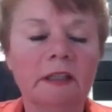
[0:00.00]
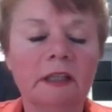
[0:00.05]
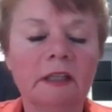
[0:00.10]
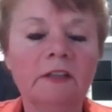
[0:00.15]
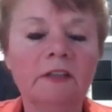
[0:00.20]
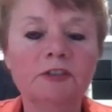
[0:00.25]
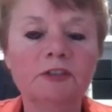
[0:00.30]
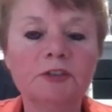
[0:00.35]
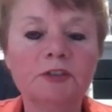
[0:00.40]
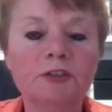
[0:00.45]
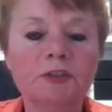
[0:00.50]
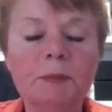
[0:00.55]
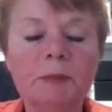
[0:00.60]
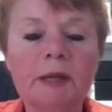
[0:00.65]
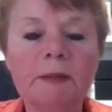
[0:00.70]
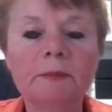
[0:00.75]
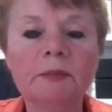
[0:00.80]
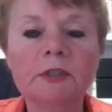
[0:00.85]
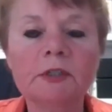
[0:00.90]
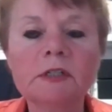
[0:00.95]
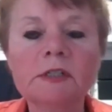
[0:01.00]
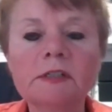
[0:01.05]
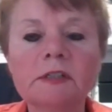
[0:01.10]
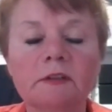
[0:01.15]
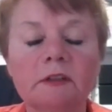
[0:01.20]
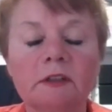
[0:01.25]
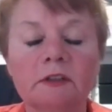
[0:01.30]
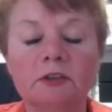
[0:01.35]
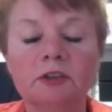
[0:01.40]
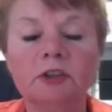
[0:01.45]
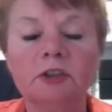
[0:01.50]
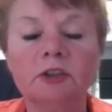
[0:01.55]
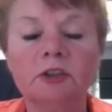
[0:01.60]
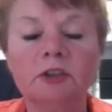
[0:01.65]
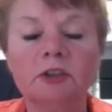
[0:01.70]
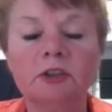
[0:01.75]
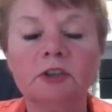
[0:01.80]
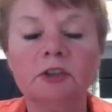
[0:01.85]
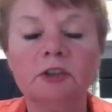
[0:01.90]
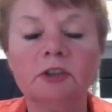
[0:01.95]
industry members to
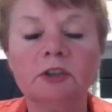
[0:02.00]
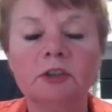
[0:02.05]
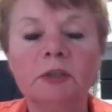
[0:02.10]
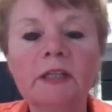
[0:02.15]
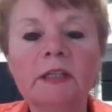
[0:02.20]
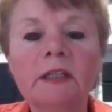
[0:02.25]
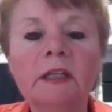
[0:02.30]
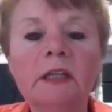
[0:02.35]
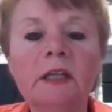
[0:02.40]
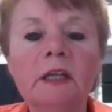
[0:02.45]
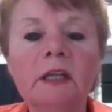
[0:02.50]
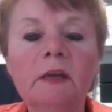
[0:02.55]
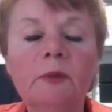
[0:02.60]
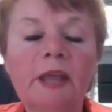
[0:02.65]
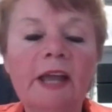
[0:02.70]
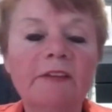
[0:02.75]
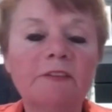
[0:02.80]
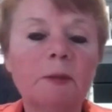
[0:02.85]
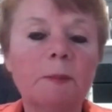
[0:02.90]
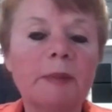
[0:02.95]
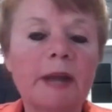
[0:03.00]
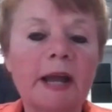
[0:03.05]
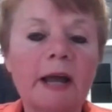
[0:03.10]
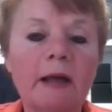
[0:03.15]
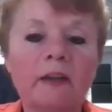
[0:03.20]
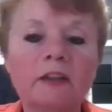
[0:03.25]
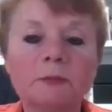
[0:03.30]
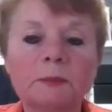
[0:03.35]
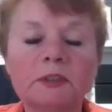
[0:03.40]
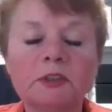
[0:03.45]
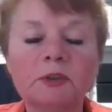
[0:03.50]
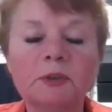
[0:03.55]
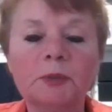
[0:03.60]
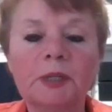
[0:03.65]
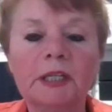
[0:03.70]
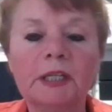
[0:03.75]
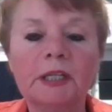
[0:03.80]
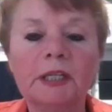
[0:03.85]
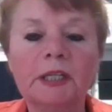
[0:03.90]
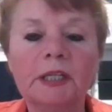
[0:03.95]
participate. We have to balance
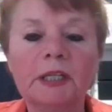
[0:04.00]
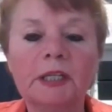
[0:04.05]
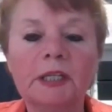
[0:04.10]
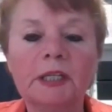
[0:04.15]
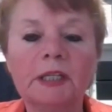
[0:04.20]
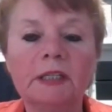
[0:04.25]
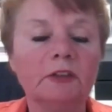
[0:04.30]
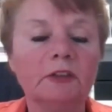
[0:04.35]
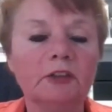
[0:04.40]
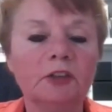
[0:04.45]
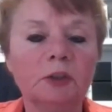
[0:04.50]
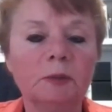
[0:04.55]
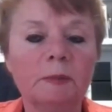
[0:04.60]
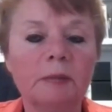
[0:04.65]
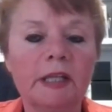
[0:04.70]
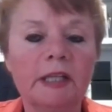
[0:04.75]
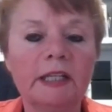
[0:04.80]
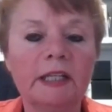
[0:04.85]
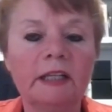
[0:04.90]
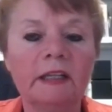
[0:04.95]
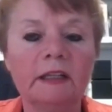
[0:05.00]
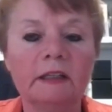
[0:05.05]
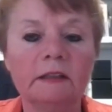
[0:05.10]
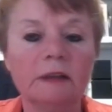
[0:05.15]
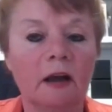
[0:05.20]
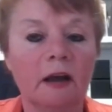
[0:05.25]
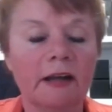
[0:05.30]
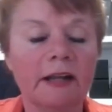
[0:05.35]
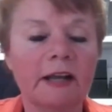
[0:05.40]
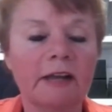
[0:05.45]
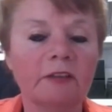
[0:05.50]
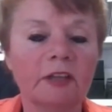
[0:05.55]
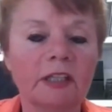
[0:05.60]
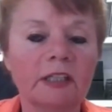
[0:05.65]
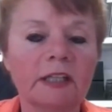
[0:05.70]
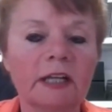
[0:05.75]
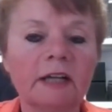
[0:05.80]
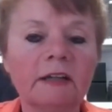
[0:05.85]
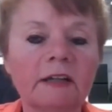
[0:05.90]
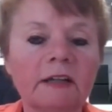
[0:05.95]
between having too many and not having
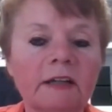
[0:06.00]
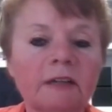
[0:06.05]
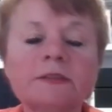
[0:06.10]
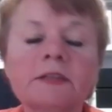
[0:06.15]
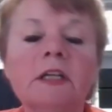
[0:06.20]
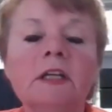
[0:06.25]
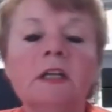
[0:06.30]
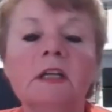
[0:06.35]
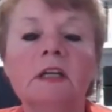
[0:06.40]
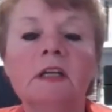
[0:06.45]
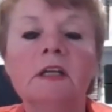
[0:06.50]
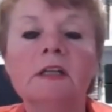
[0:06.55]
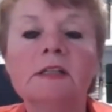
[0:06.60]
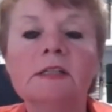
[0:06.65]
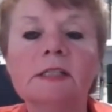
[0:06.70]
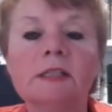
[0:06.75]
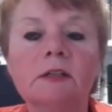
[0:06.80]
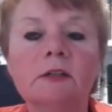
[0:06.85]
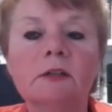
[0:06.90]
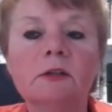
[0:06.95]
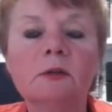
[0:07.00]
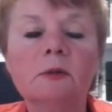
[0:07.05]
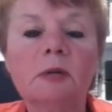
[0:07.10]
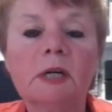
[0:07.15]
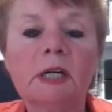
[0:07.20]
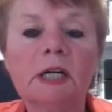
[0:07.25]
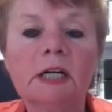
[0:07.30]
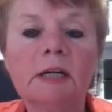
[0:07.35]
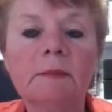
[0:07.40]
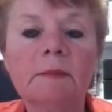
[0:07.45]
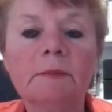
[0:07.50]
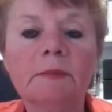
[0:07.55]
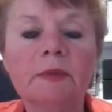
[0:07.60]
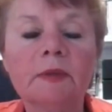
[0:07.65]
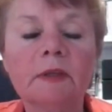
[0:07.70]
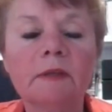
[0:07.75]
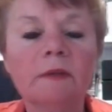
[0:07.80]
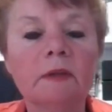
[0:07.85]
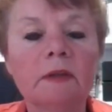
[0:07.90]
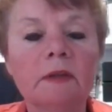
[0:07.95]
enough. So
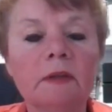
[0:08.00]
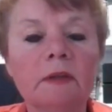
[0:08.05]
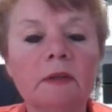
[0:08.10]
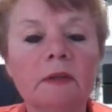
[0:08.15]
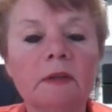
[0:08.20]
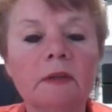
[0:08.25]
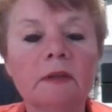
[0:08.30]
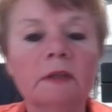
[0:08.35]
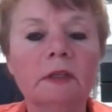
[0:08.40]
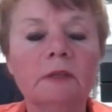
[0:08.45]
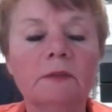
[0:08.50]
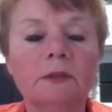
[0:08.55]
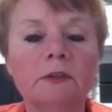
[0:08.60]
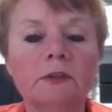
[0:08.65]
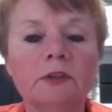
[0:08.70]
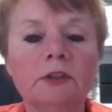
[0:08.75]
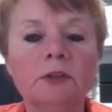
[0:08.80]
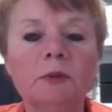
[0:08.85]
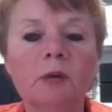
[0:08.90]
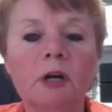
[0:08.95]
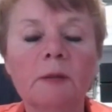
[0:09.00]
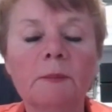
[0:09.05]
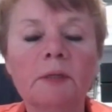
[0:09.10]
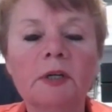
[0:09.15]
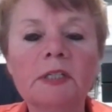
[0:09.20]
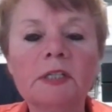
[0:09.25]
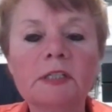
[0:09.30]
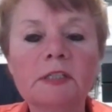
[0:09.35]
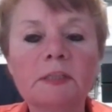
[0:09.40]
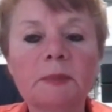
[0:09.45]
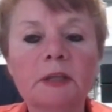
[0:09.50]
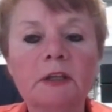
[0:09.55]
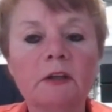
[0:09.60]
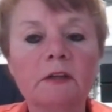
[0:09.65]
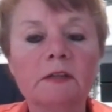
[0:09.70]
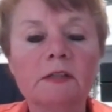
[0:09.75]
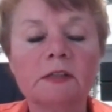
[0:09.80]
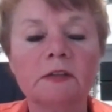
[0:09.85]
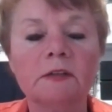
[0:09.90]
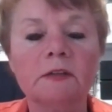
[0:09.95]
if you do want to participate, you
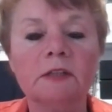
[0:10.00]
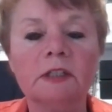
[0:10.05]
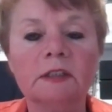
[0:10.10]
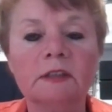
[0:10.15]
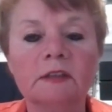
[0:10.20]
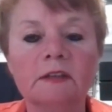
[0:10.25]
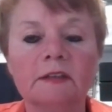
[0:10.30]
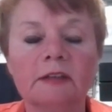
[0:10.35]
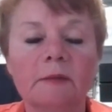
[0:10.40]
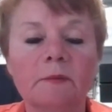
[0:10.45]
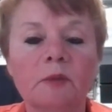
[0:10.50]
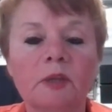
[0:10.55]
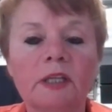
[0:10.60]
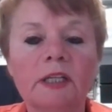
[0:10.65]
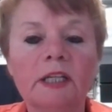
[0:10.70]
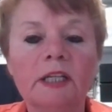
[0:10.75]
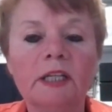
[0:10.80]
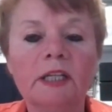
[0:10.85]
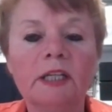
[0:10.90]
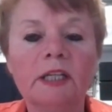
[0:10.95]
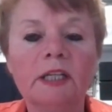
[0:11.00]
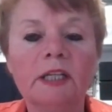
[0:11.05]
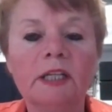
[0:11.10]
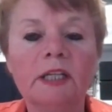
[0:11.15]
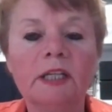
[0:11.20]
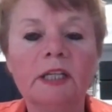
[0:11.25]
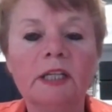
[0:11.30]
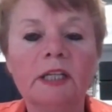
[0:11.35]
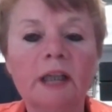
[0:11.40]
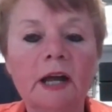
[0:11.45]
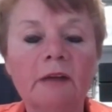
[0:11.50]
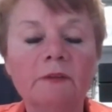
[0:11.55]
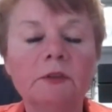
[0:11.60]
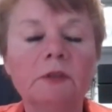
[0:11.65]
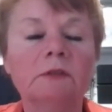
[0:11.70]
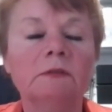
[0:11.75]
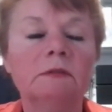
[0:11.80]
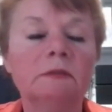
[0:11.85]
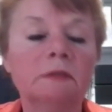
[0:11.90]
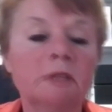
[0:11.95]
can certainly send me an email, but we have
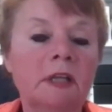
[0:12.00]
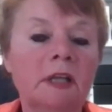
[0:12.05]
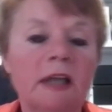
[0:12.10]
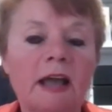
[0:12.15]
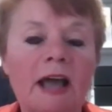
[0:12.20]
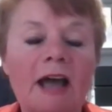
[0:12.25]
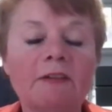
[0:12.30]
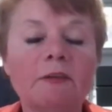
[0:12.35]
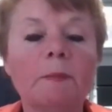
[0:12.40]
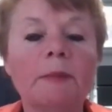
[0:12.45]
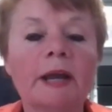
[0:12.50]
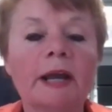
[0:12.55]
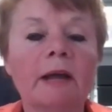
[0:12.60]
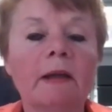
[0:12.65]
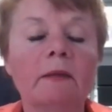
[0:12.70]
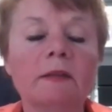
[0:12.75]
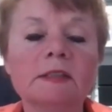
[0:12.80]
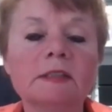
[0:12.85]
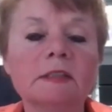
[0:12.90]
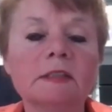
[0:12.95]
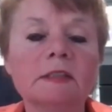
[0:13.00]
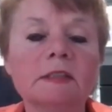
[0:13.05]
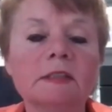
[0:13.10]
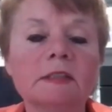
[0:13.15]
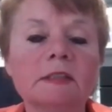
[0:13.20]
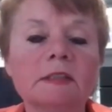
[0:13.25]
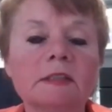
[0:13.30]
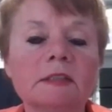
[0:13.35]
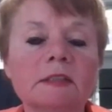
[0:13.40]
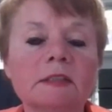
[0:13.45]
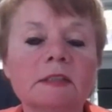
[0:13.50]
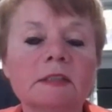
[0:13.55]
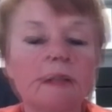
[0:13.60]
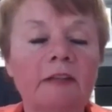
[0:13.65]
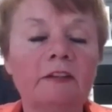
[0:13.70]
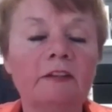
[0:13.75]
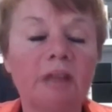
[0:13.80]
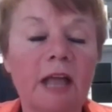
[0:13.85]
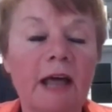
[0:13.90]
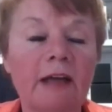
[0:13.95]
to have it balanced as well. And
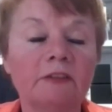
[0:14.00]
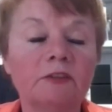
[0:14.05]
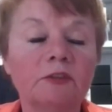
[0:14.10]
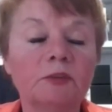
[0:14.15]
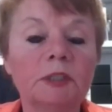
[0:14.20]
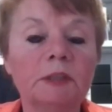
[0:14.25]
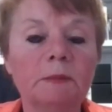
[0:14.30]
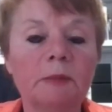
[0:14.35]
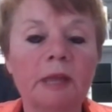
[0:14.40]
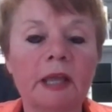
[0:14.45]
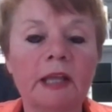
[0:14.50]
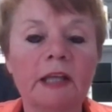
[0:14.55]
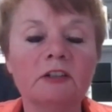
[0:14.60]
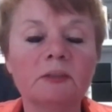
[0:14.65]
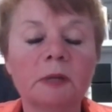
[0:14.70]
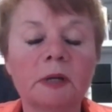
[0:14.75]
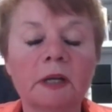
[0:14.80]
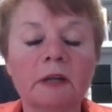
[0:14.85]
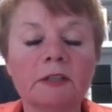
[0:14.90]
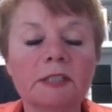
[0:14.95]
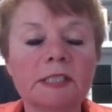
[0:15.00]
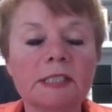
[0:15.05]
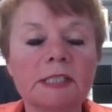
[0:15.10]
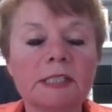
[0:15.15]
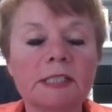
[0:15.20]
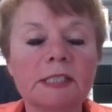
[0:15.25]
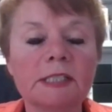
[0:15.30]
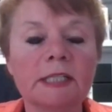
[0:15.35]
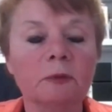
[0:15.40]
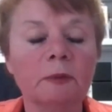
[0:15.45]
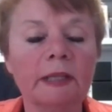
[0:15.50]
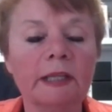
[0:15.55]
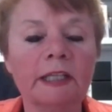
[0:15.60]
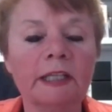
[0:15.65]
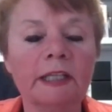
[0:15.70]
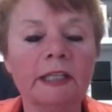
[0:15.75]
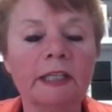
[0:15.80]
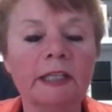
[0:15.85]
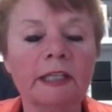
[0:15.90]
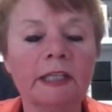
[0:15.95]
that's really managed by our stakeholder
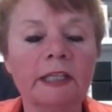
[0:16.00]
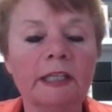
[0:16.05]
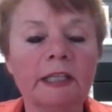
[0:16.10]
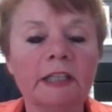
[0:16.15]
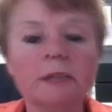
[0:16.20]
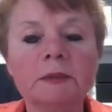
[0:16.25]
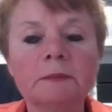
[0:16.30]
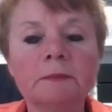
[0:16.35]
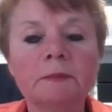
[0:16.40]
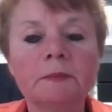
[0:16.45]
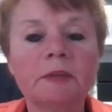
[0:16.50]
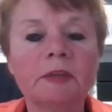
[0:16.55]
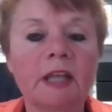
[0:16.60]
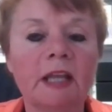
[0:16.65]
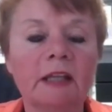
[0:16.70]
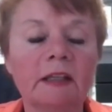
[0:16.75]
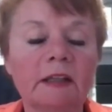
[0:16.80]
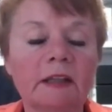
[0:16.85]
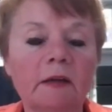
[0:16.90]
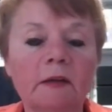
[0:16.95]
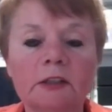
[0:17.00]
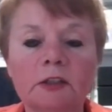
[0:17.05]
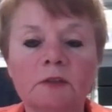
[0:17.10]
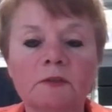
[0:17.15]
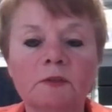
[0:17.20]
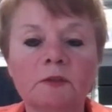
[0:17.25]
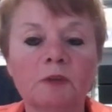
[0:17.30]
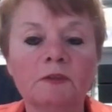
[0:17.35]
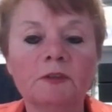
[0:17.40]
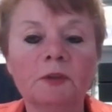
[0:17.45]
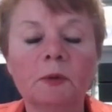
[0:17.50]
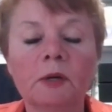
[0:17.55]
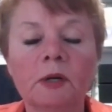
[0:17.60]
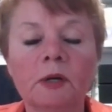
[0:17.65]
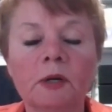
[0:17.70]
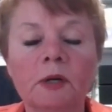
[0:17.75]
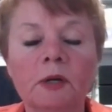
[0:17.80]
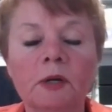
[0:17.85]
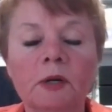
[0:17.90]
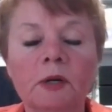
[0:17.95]
relations group. Danielle, I don't know if you
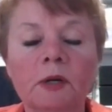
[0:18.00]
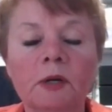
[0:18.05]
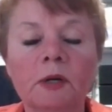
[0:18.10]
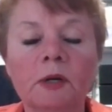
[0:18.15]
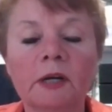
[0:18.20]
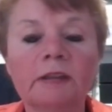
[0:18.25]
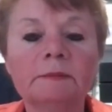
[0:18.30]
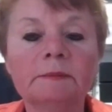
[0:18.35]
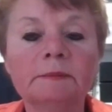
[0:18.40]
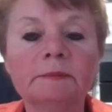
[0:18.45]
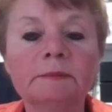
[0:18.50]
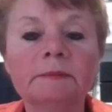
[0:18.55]
want to add to that.